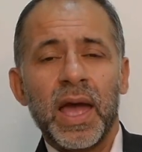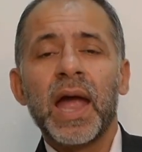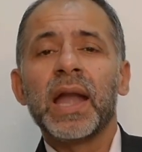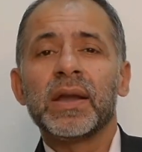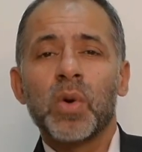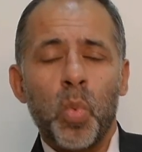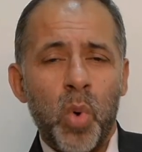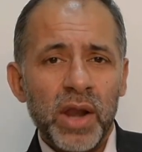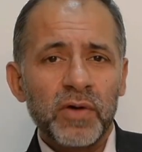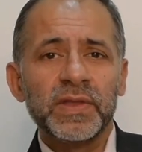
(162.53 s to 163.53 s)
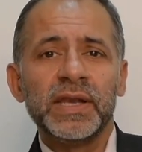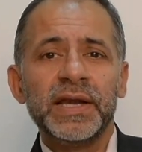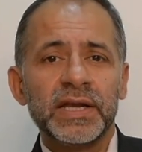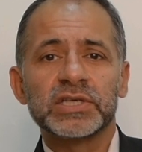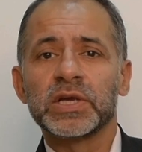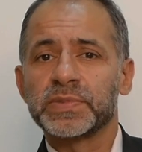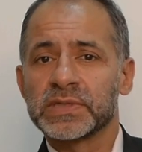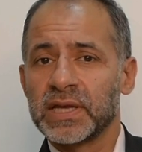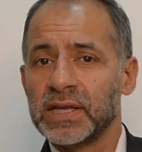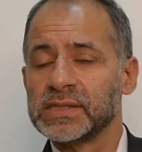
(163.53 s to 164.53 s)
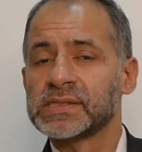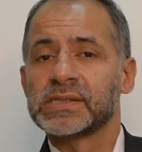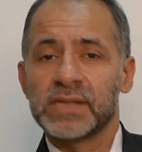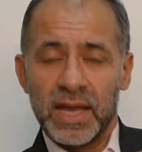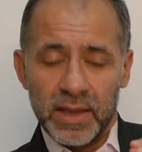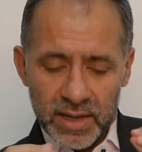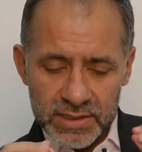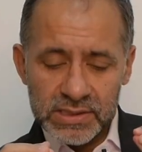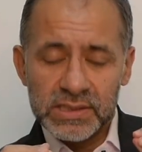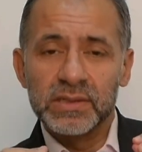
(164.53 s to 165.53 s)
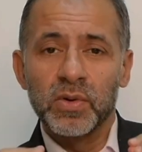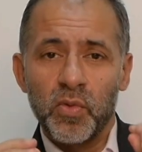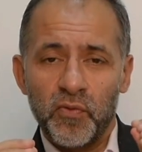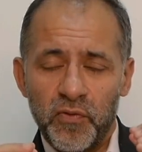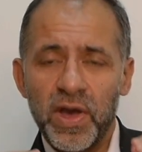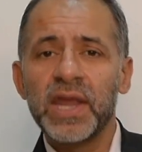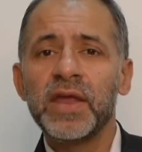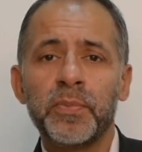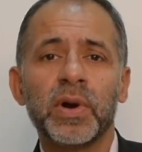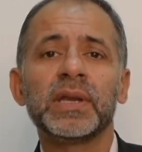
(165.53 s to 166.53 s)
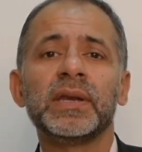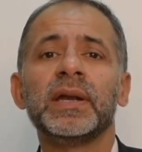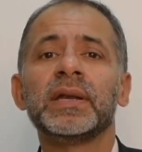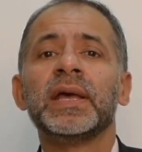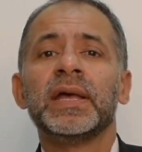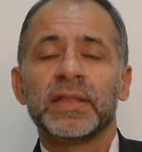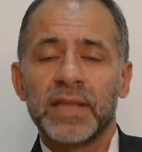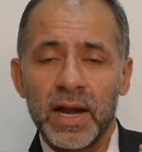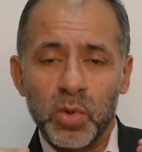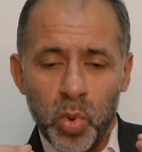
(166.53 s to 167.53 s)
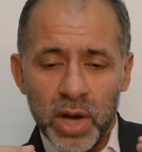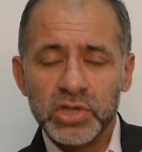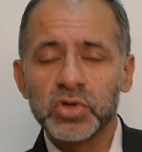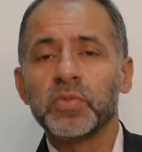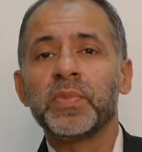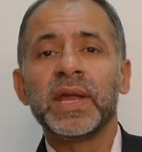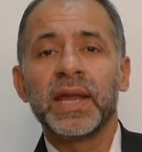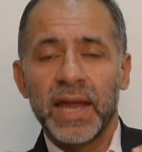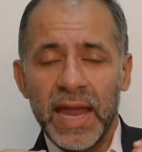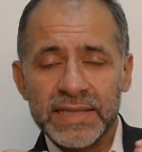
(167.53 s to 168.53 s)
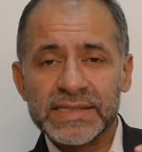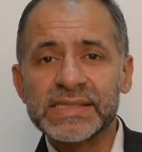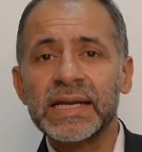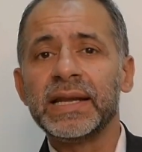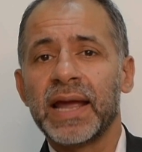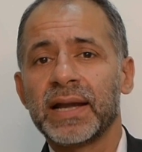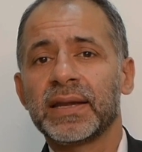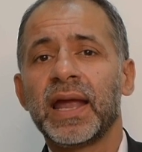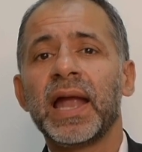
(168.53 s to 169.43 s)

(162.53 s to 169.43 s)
And one of the leadership skills is very pertinent that one should be excelled at,